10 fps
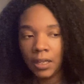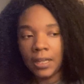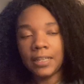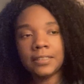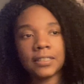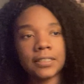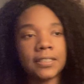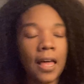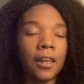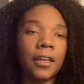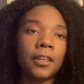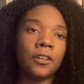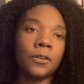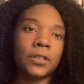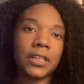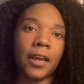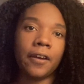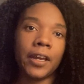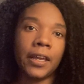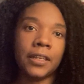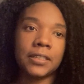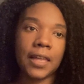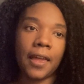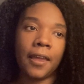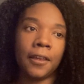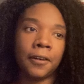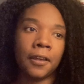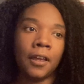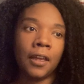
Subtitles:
He's excelling in those areas, and